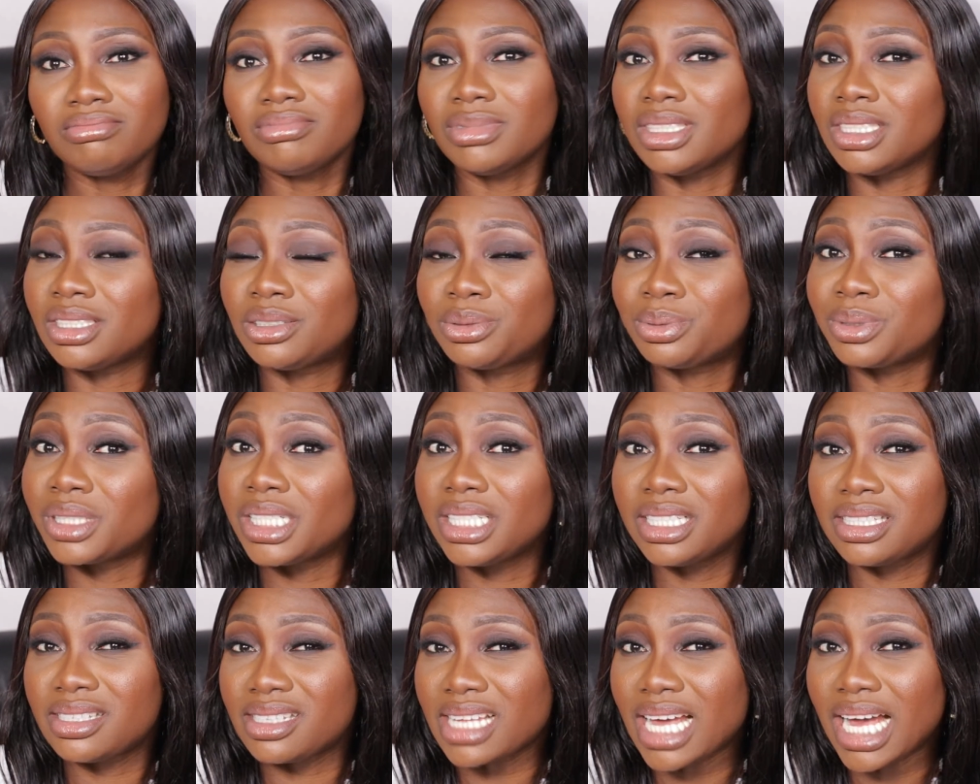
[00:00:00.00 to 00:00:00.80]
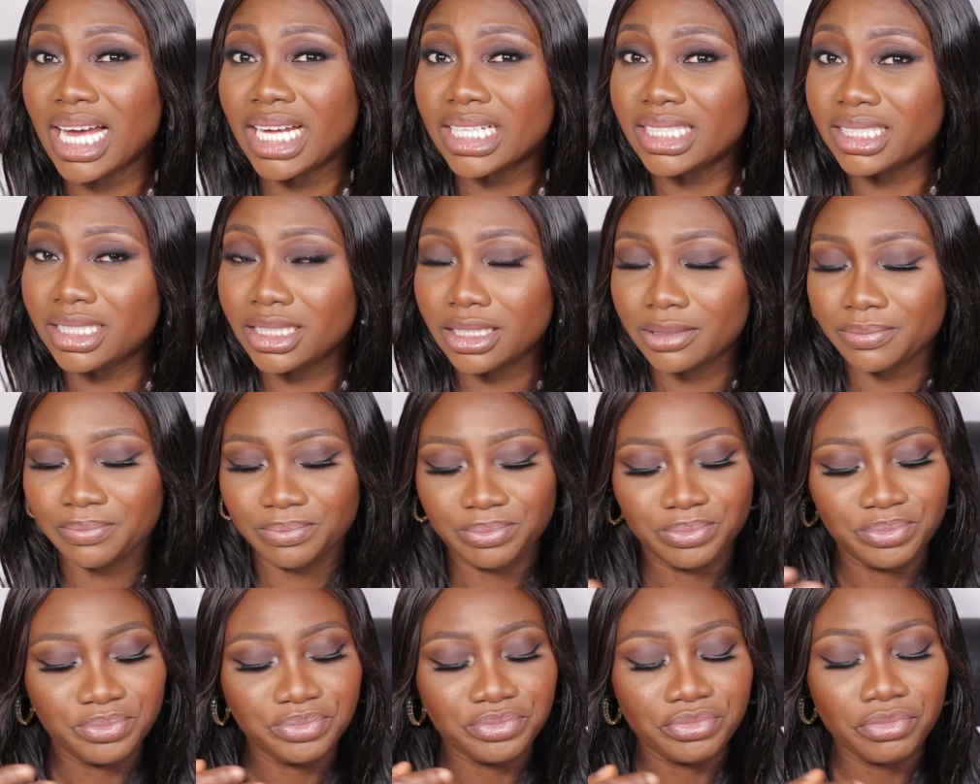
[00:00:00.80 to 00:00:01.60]
it's really sad.
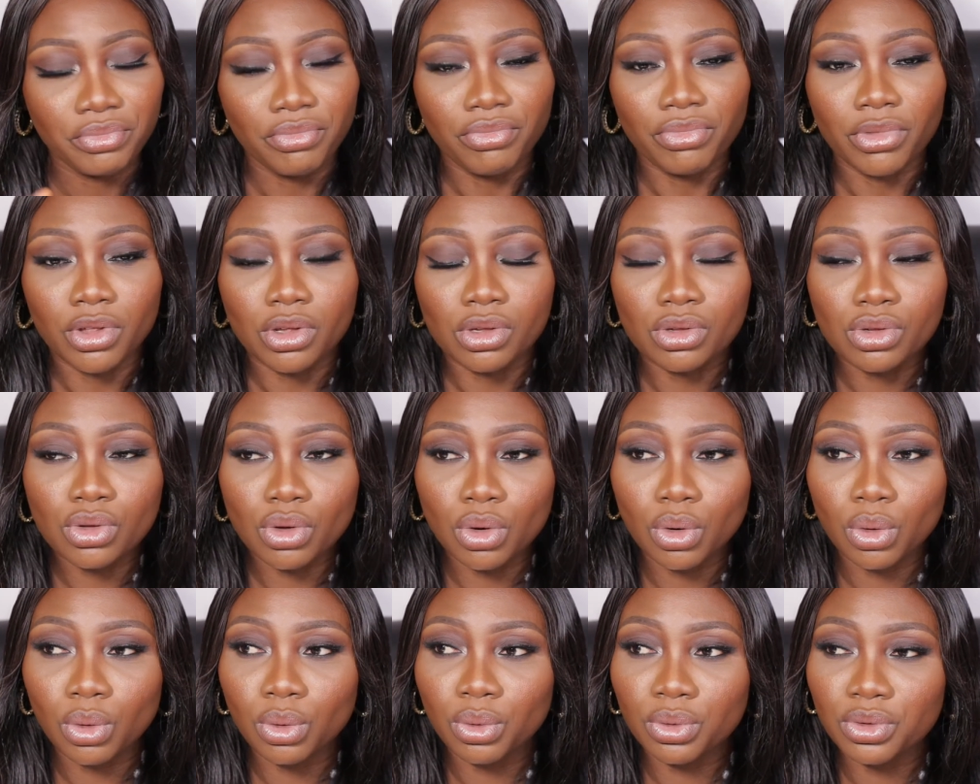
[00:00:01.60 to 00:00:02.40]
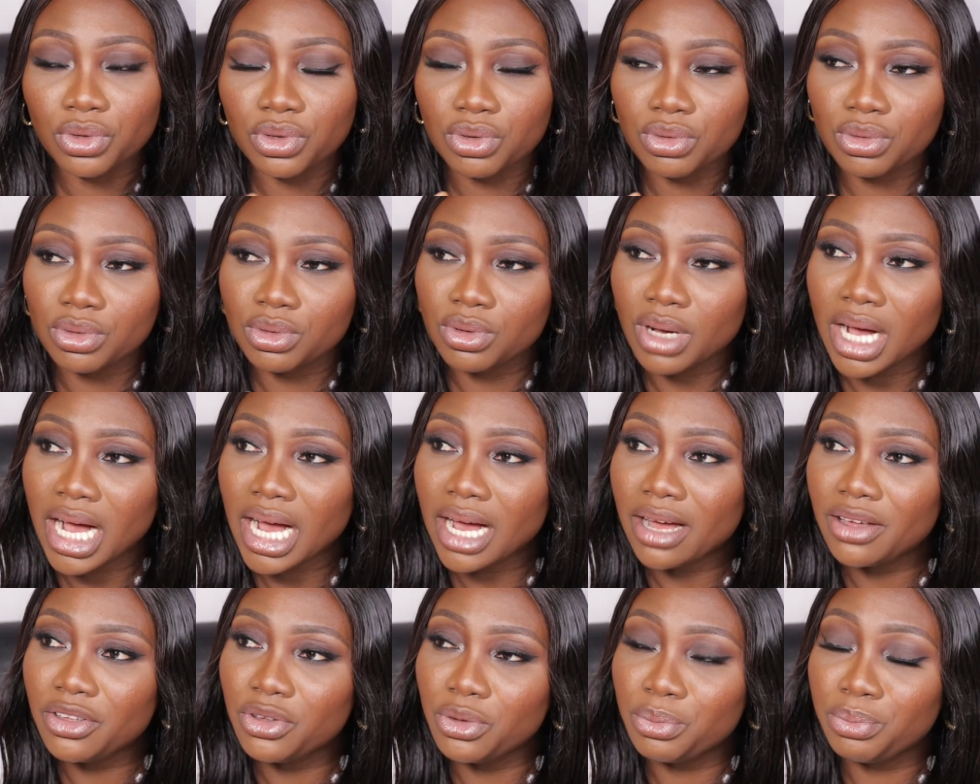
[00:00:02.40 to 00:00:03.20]
So
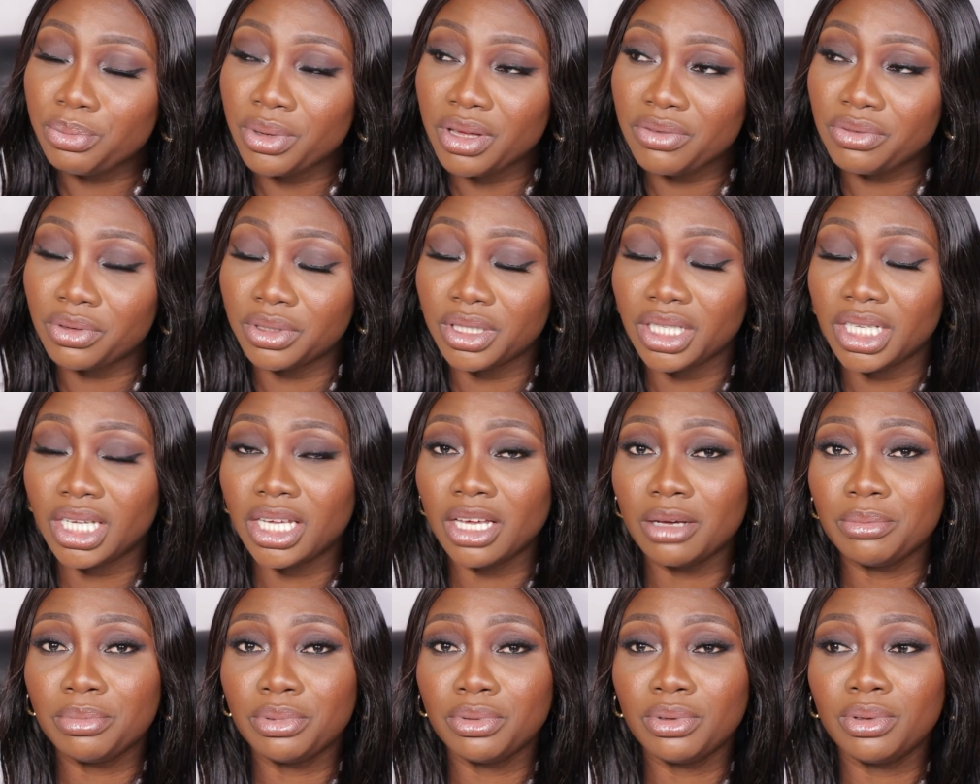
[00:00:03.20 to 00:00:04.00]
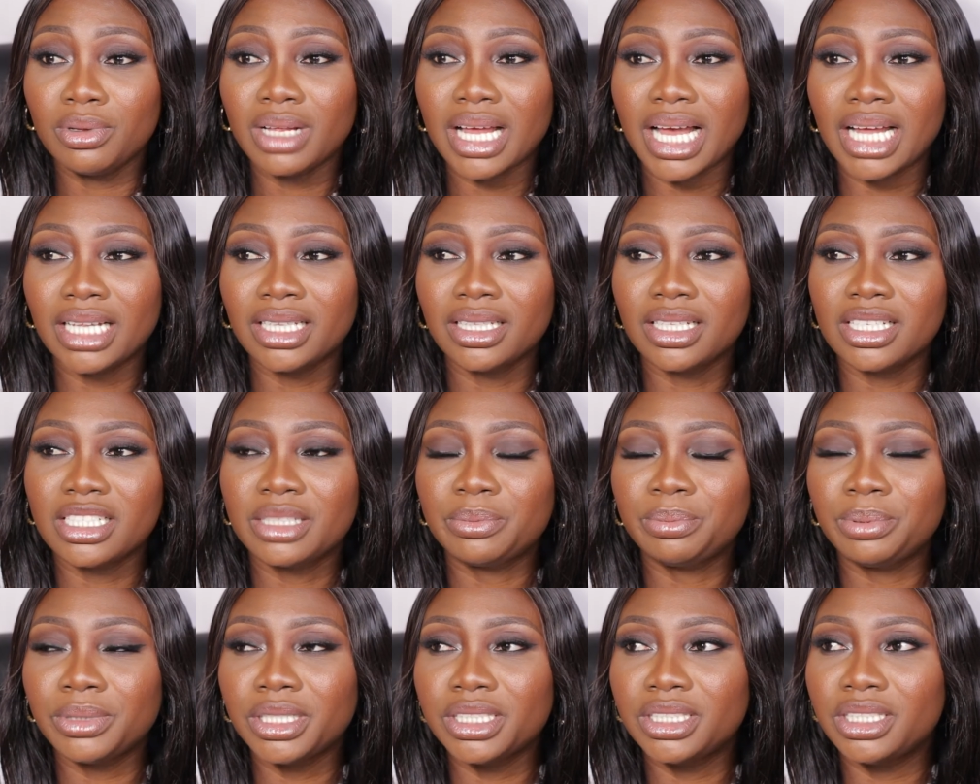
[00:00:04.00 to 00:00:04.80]
you pay for the cable and they
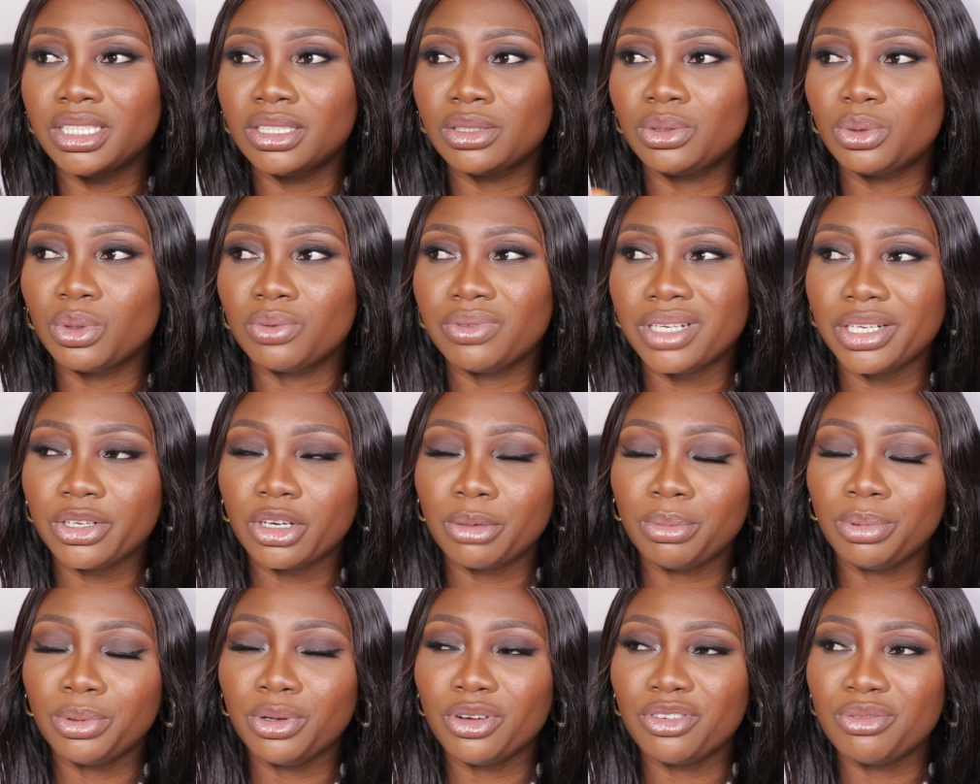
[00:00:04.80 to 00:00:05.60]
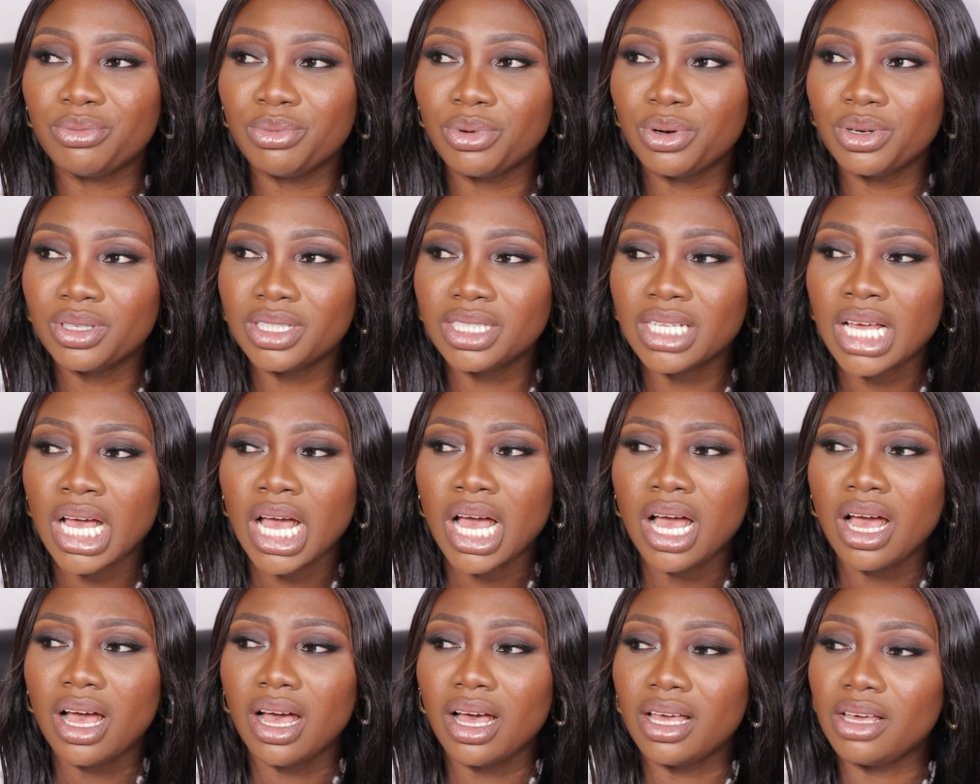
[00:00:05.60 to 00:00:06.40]
split it over a couple of months.
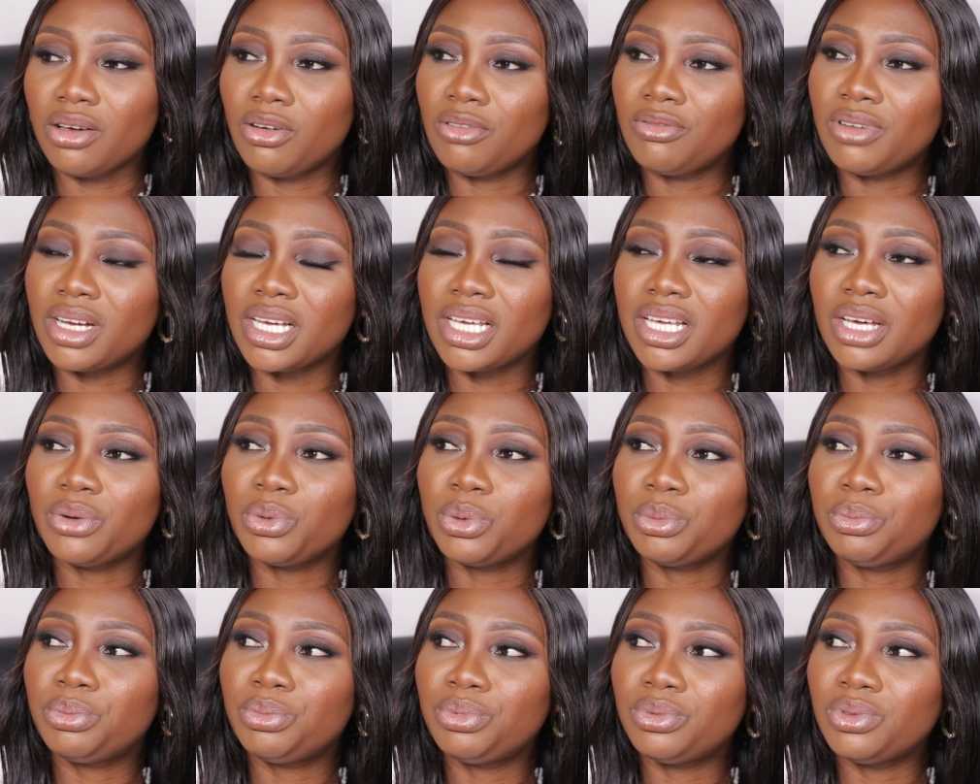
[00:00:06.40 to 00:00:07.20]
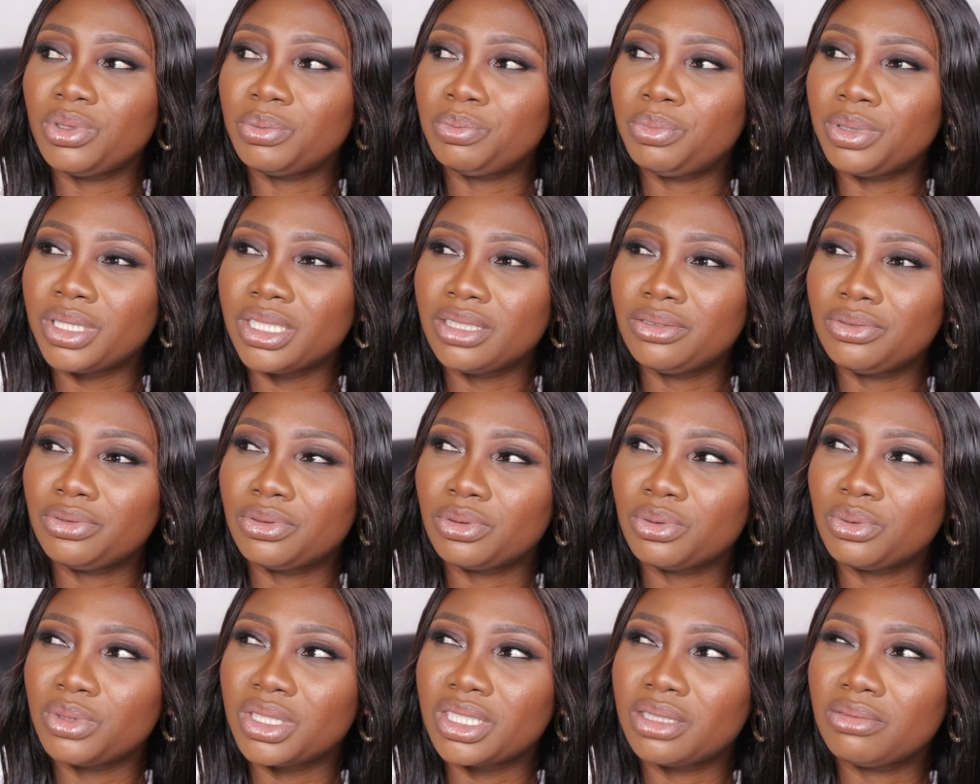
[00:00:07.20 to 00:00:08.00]
Over here we
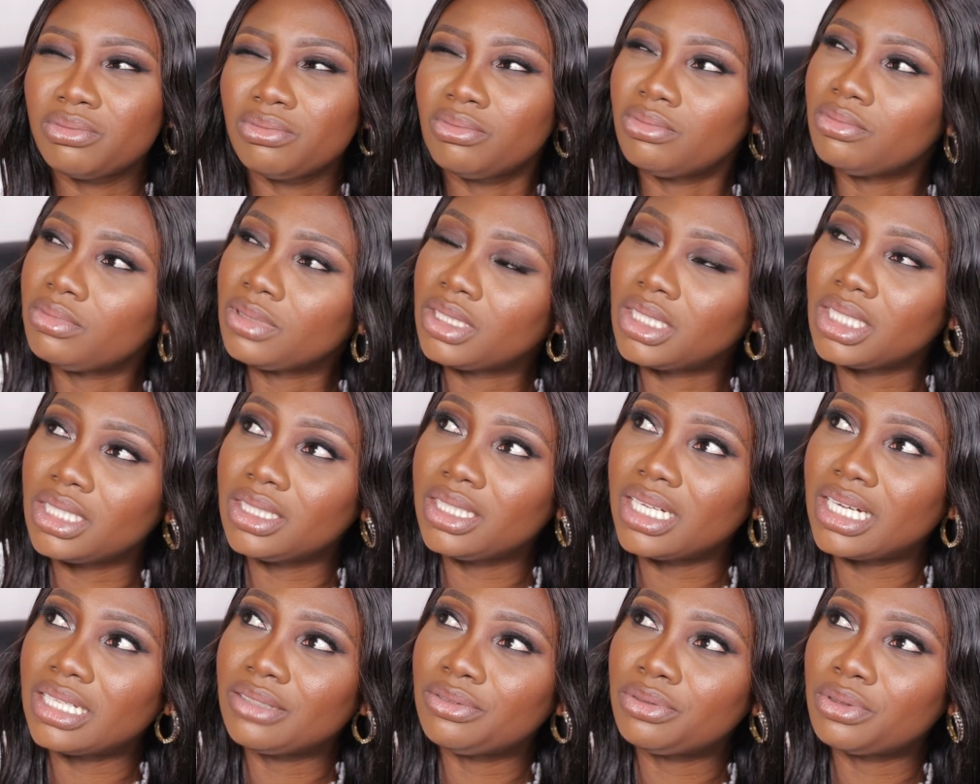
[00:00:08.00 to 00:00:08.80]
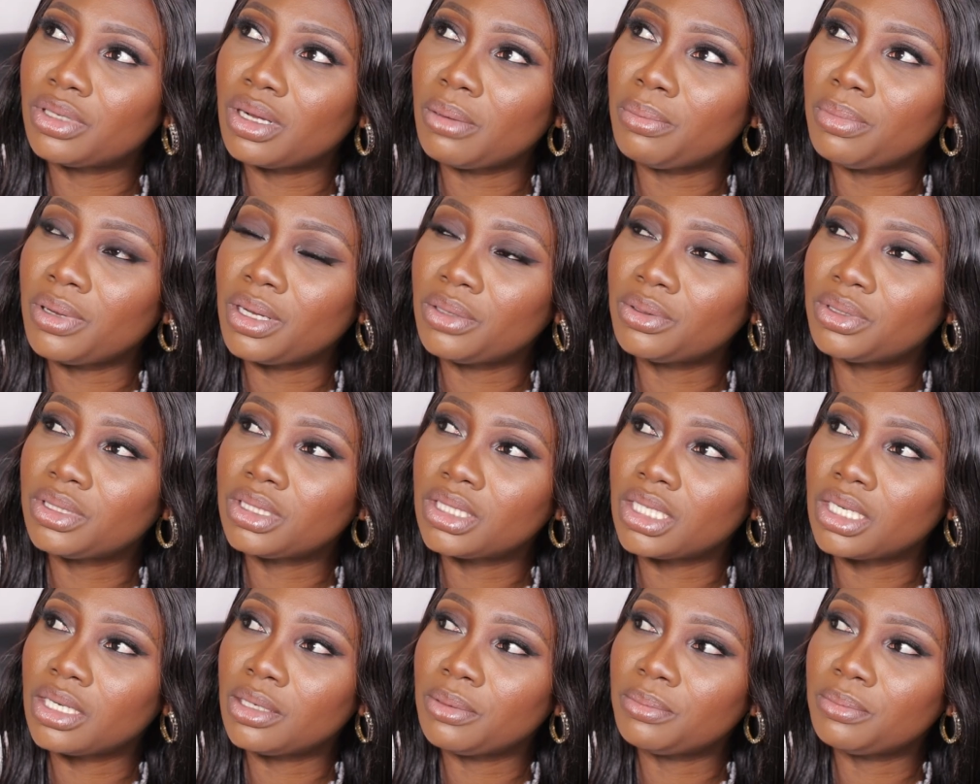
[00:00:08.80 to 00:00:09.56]
did that for about